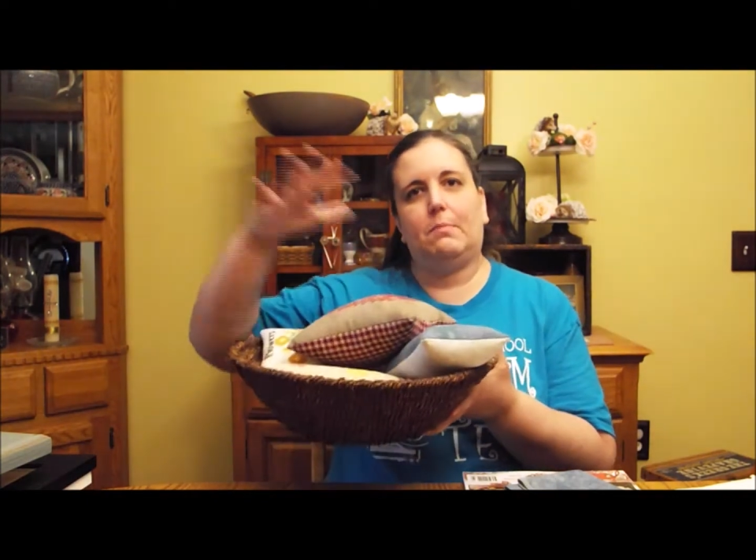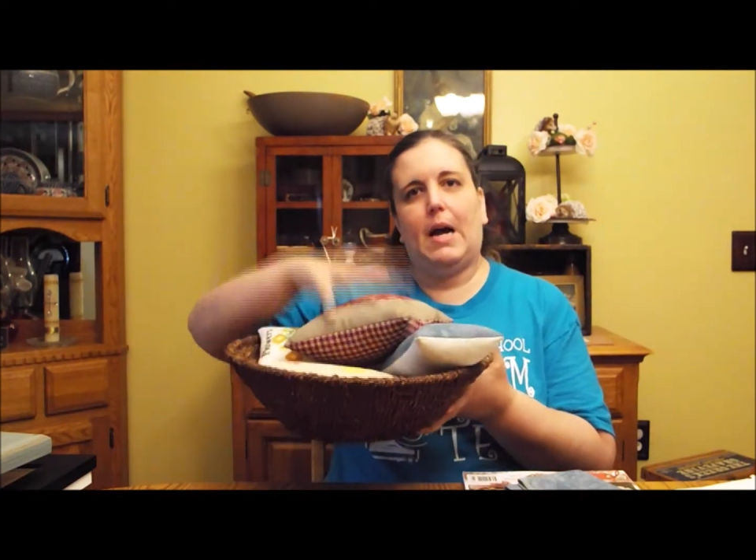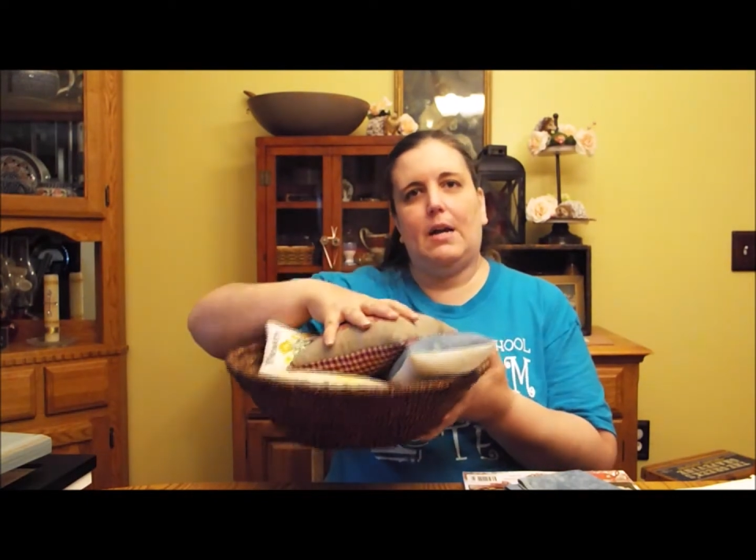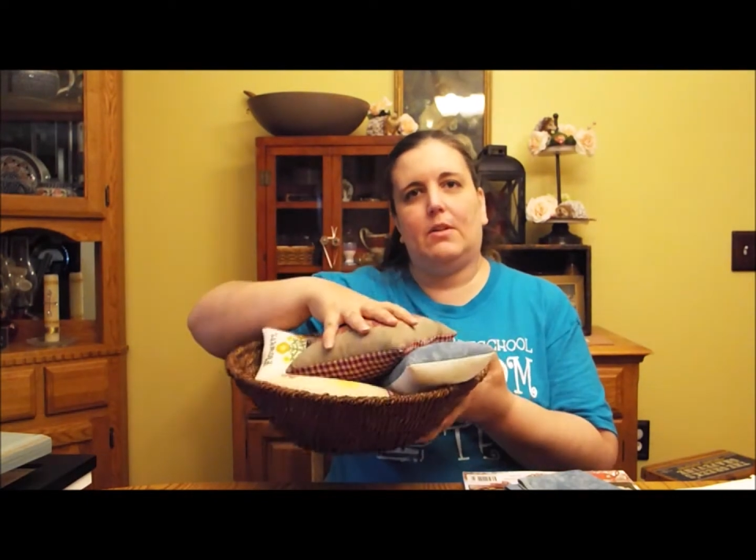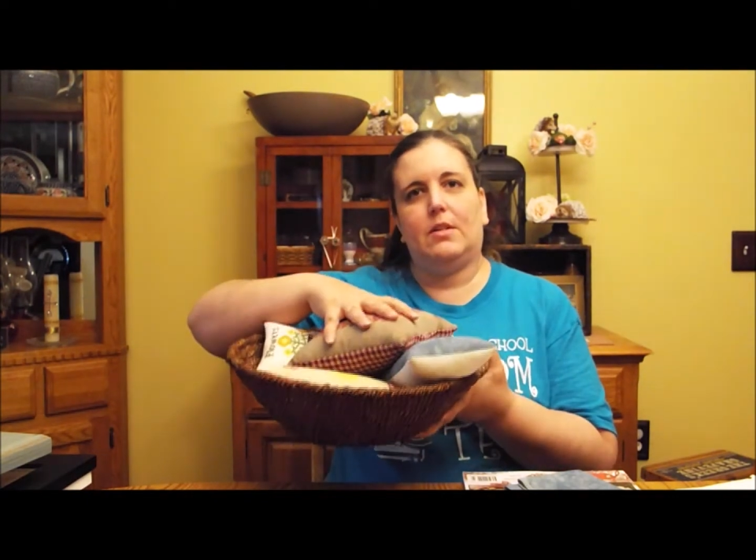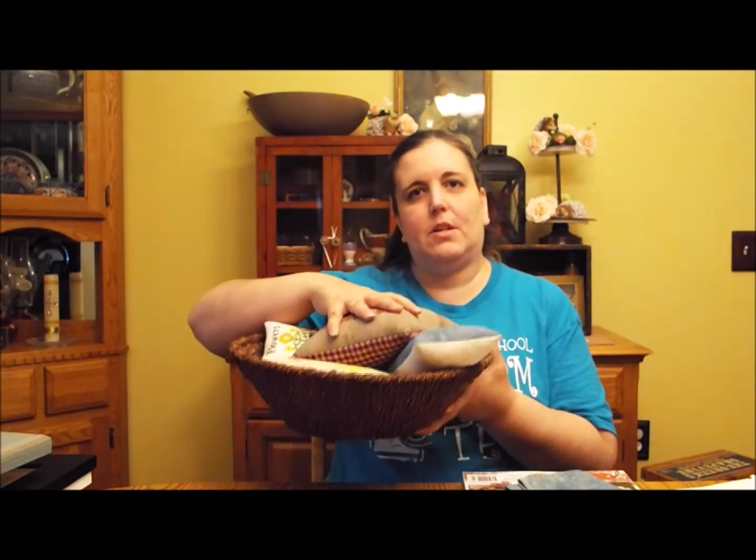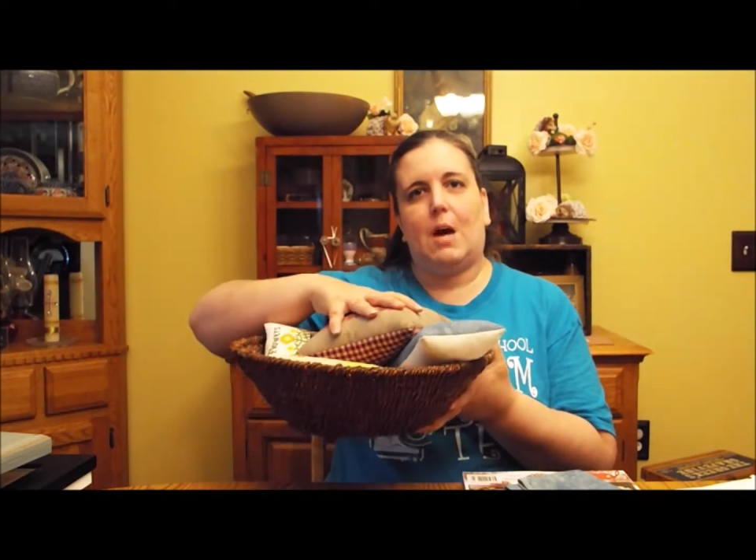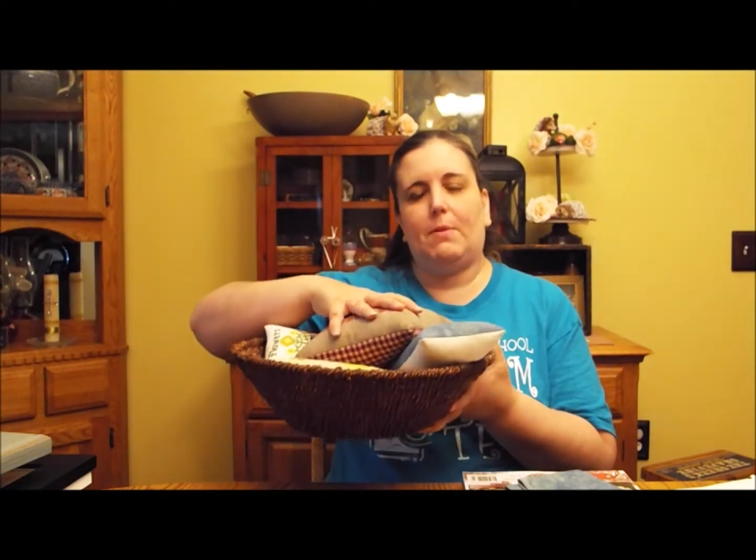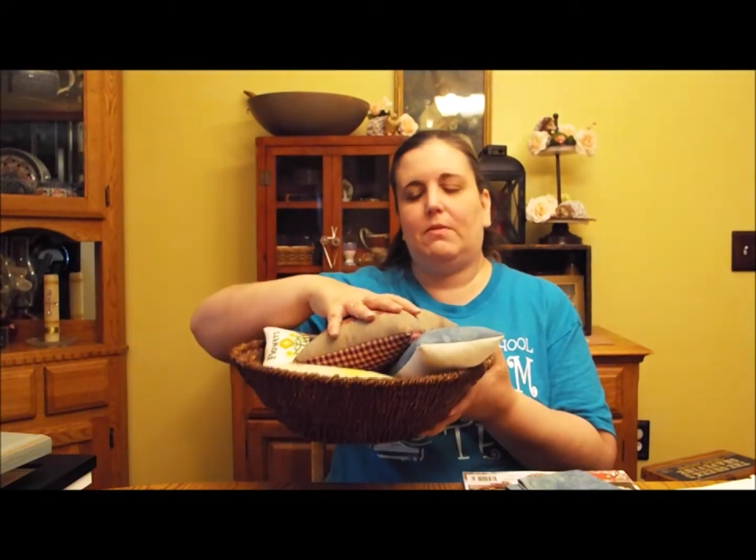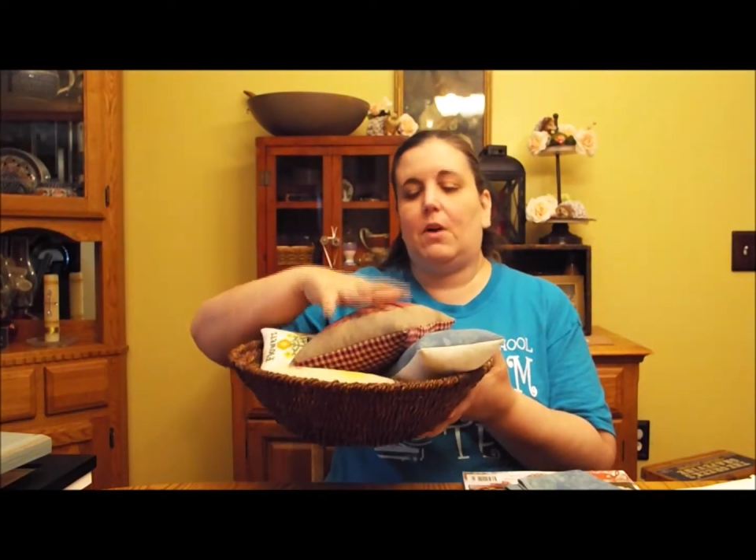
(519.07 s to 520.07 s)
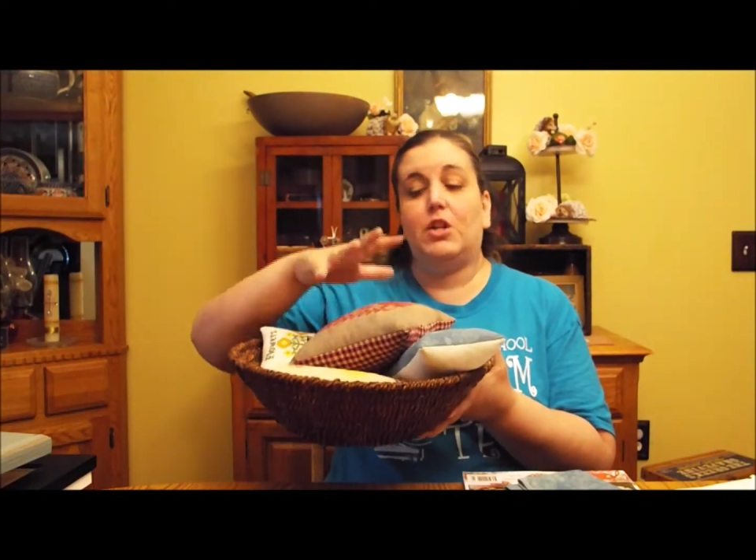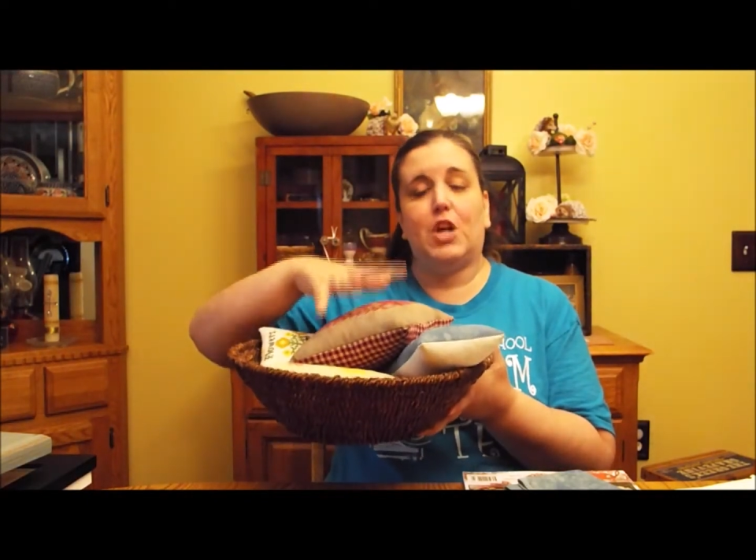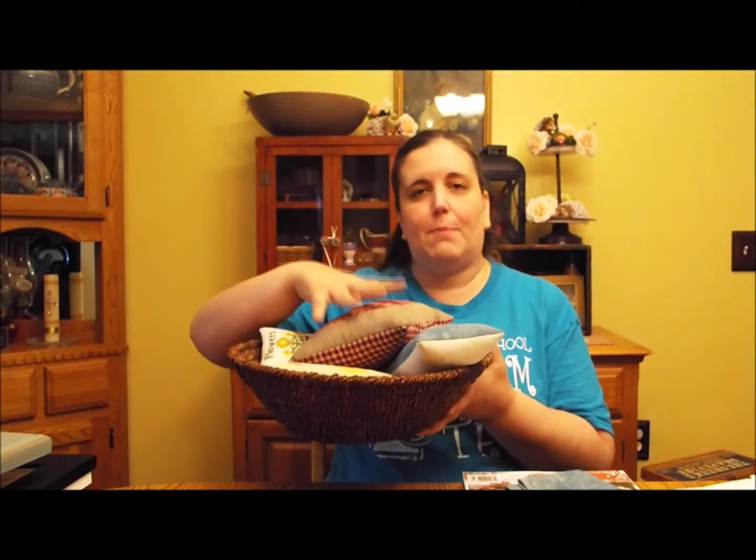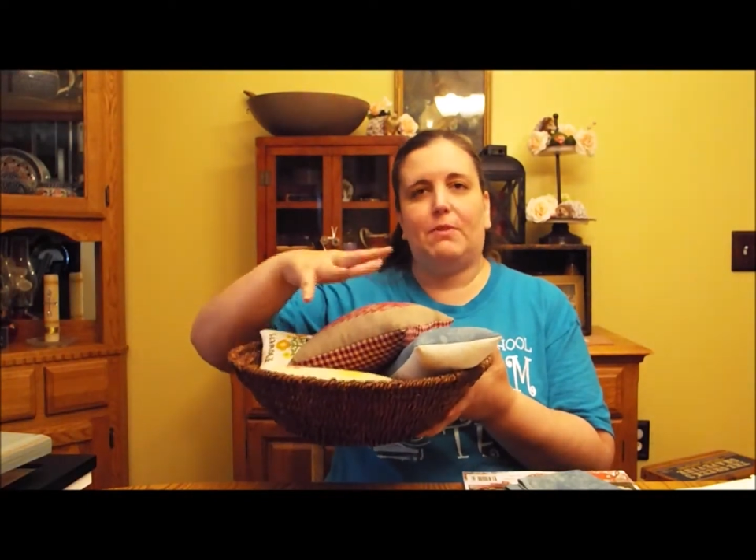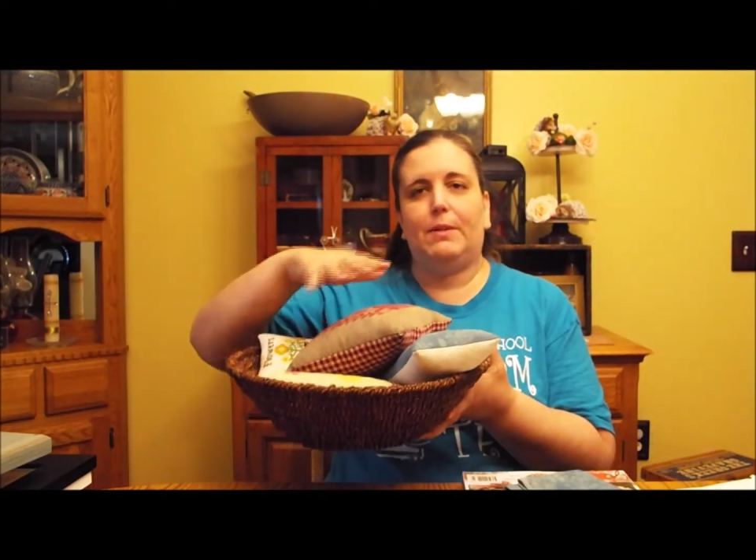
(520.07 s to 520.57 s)
piled on
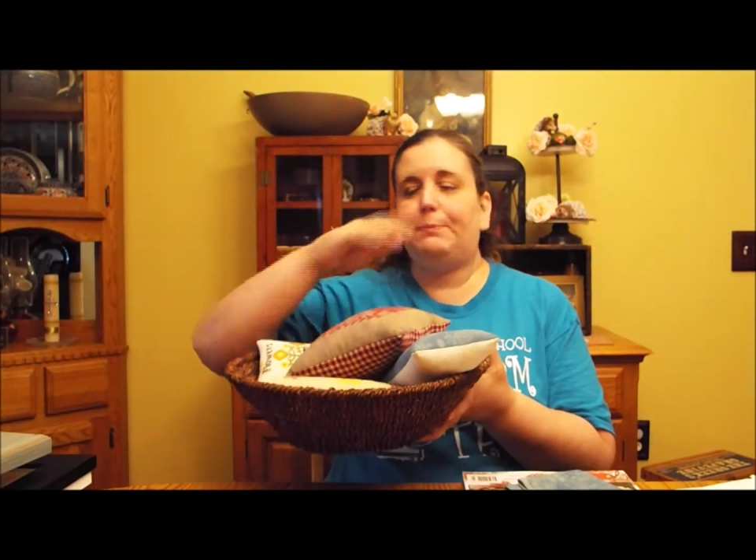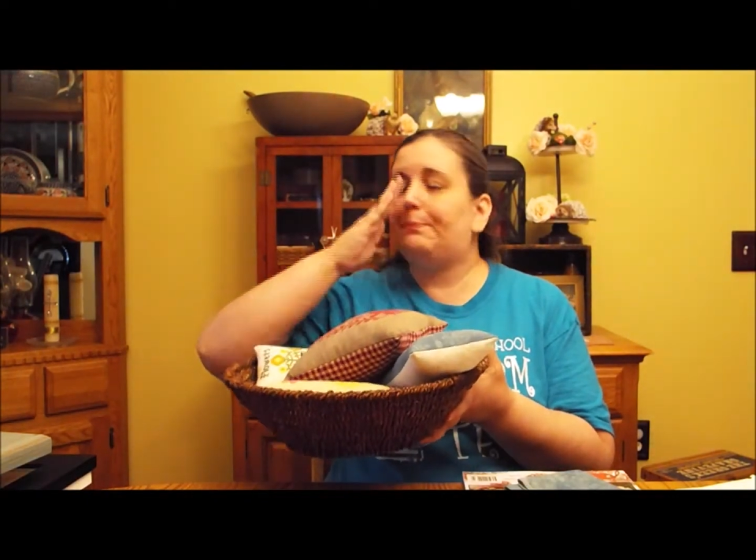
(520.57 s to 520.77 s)
top of it.